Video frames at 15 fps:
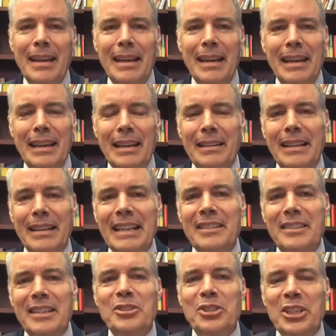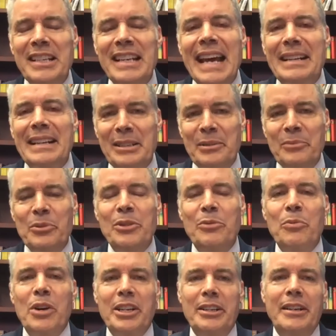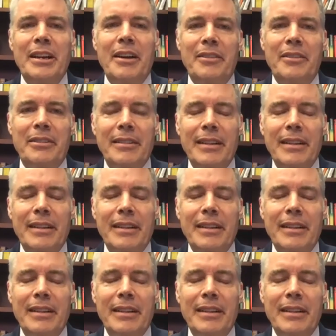in, in disconnecting with one another.